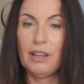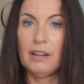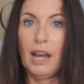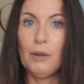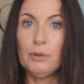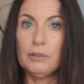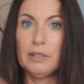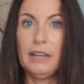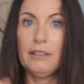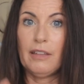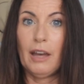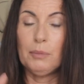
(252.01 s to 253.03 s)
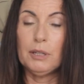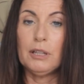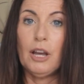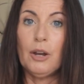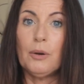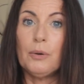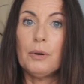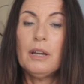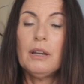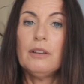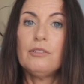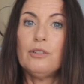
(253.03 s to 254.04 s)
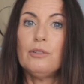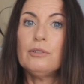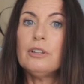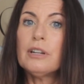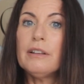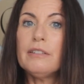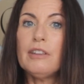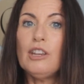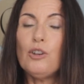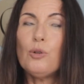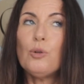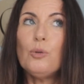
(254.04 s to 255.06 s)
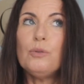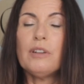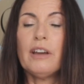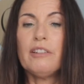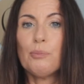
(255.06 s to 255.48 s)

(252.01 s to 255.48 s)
and I will link that below, to look and see who does